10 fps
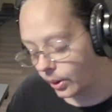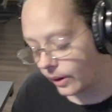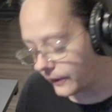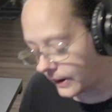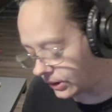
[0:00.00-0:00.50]
or
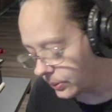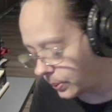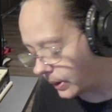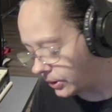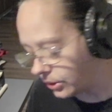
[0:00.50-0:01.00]
if I just
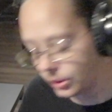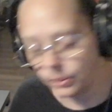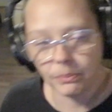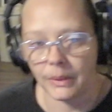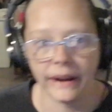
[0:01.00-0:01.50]
want to do
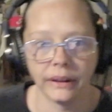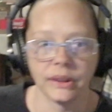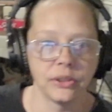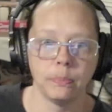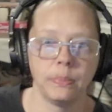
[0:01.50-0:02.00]

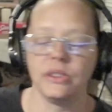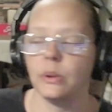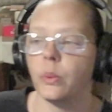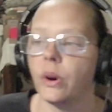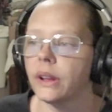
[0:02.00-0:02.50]
mindless busy
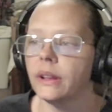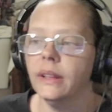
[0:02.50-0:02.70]
work